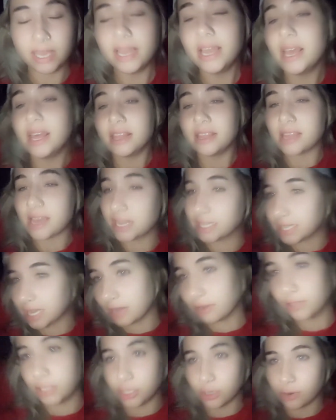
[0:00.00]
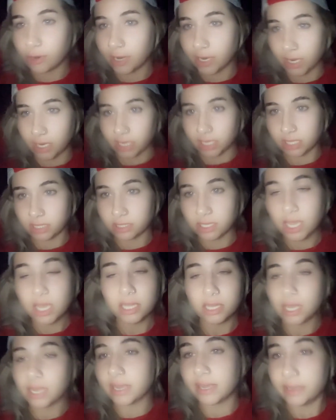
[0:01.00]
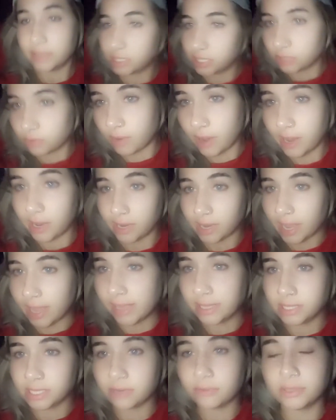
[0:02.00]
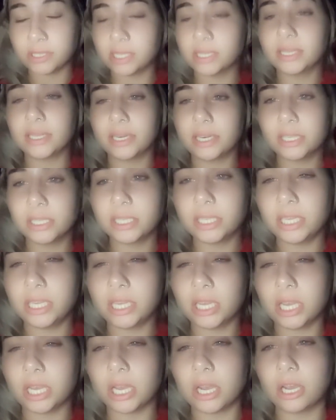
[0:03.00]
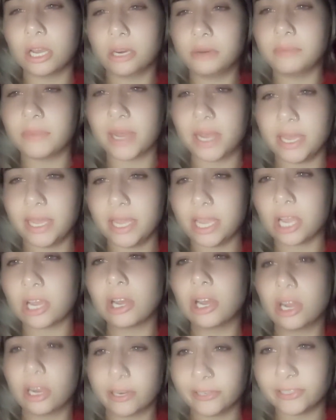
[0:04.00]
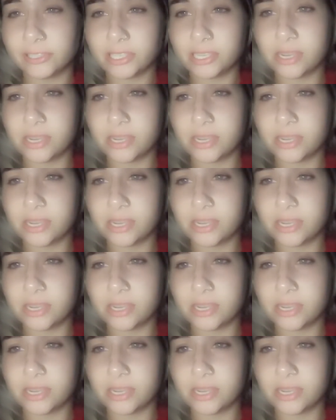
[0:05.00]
That's how sore it is. Like, I swear, guys, it was literally on my heart